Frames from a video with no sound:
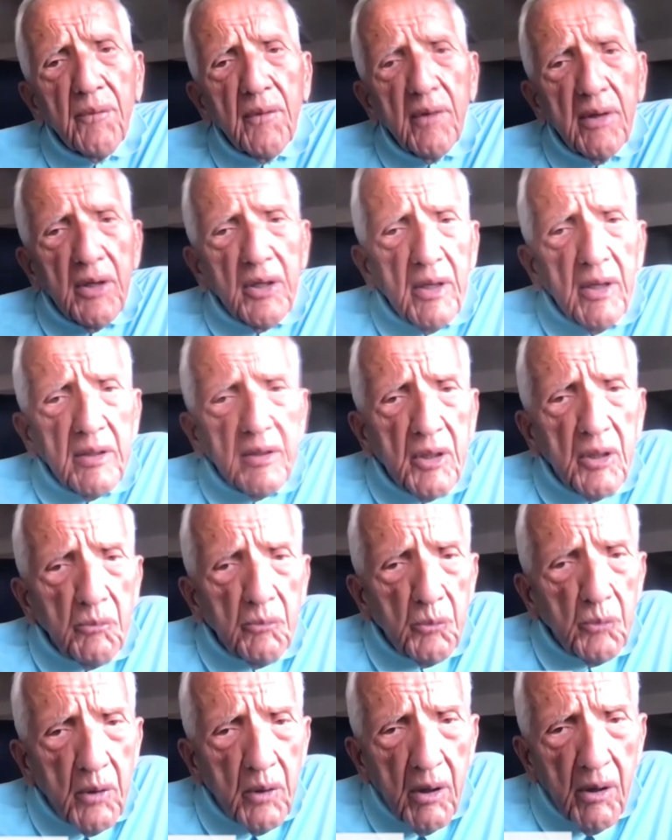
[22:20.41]
Let's get
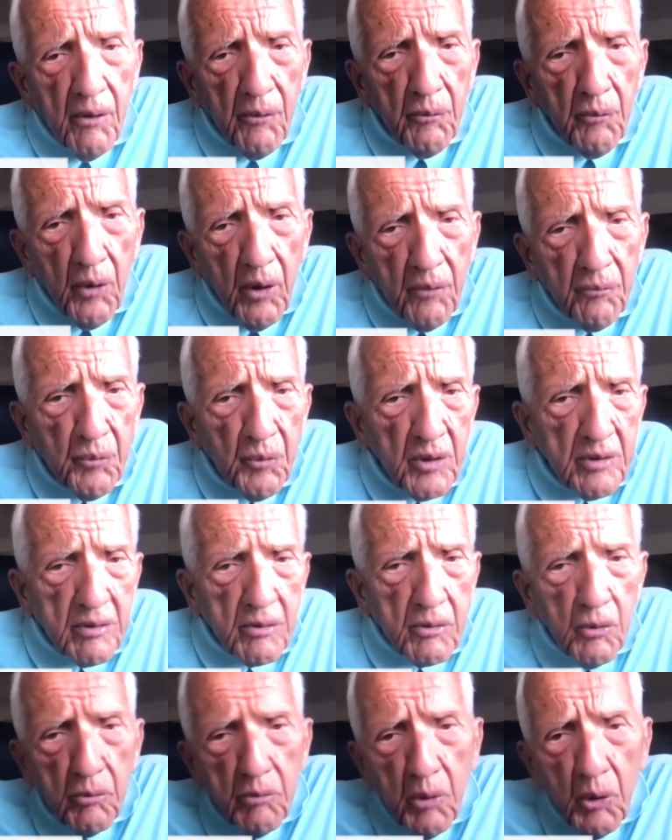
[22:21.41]
our
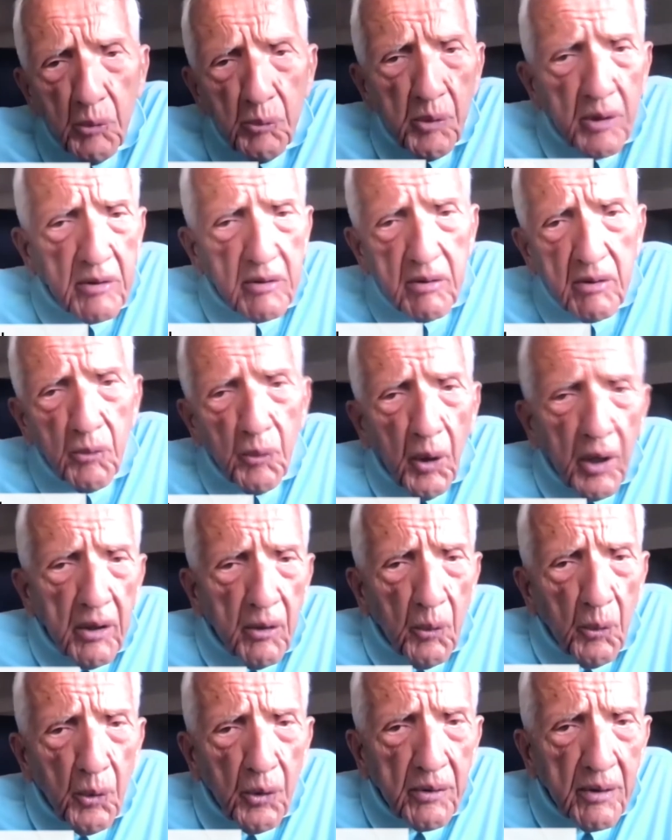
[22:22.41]
physical movements the right
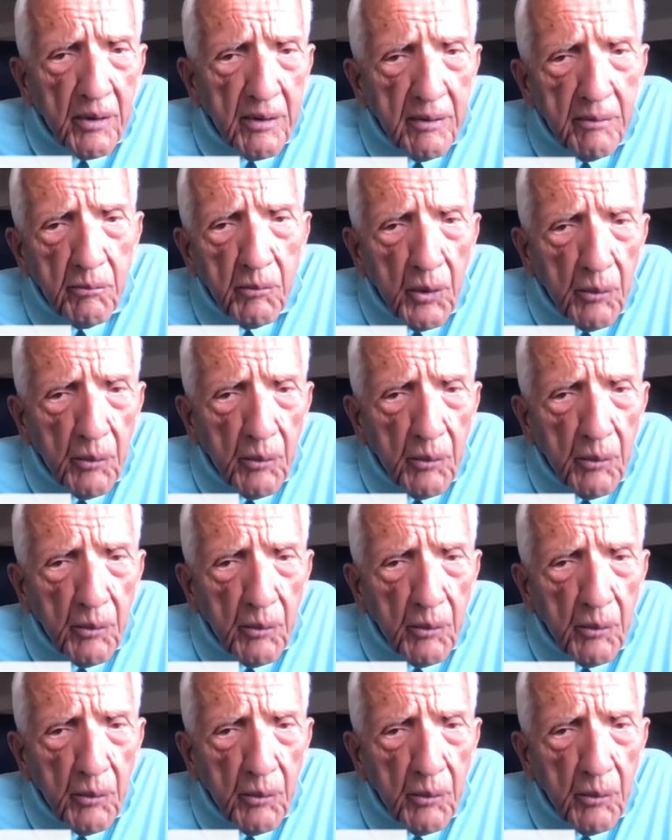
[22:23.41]
order,